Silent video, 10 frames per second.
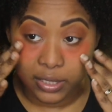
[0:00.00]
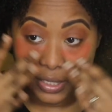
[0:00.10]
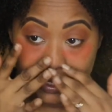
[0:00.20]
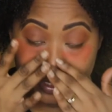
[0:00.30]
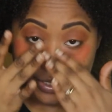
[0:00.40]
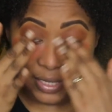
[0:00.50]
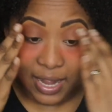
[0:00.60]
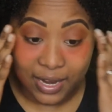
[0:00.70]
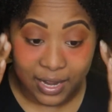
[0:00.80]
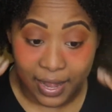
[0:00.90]
this
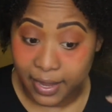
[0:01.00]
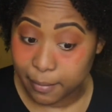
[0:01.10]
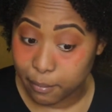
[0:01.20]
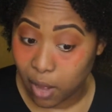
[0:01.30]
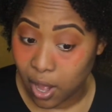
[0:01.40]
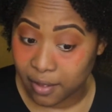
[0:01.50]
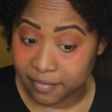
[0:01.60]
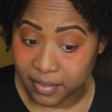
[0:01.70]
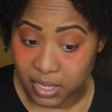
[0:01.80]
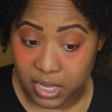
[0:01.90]
kind of like
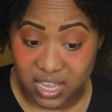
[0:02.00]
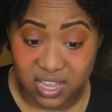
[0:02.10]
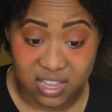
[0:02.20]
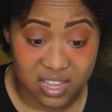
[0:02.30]
mauve-ish